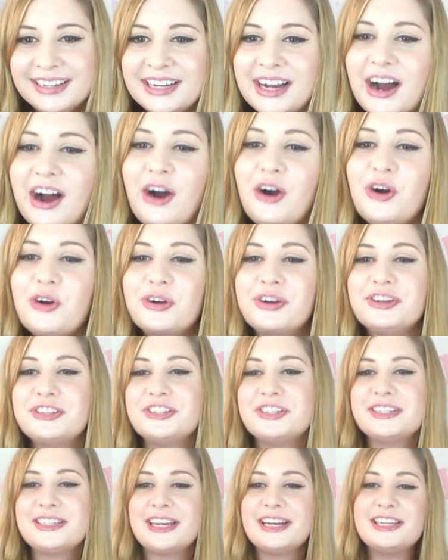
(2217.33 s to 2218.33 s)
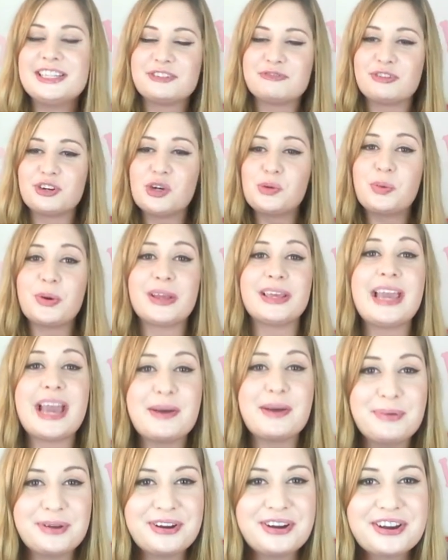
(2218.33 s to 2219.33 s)
Oh, because you said he's a real boy. Yeah,
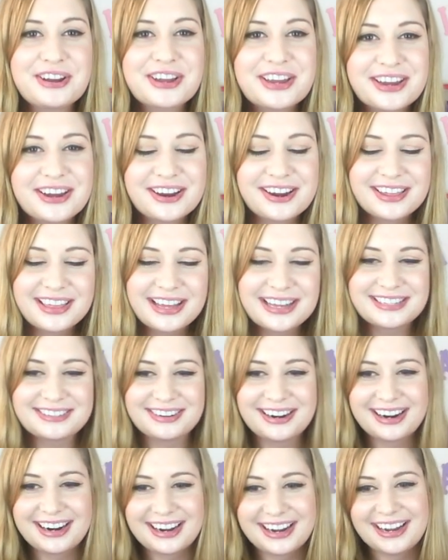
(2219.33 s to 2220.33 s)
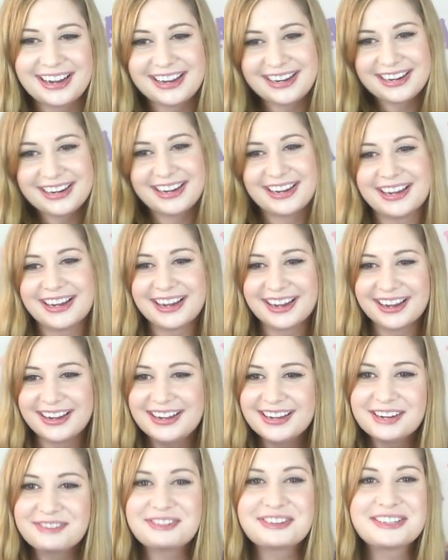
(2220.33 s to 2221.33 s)
Pinocchio, that's right. Yeah,
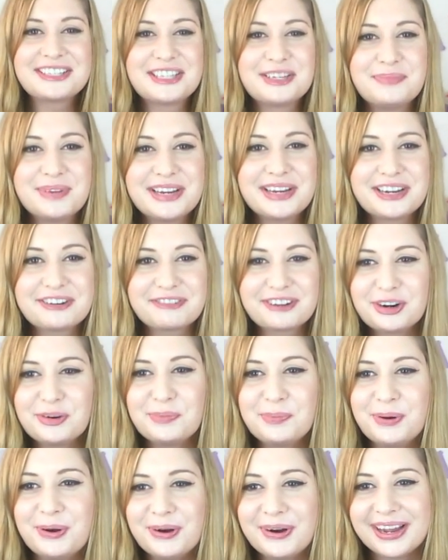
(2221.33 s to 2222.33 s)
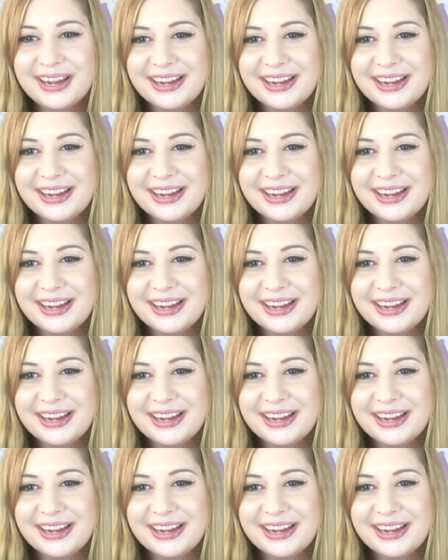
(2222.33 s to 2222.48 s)
wants to be a real boy.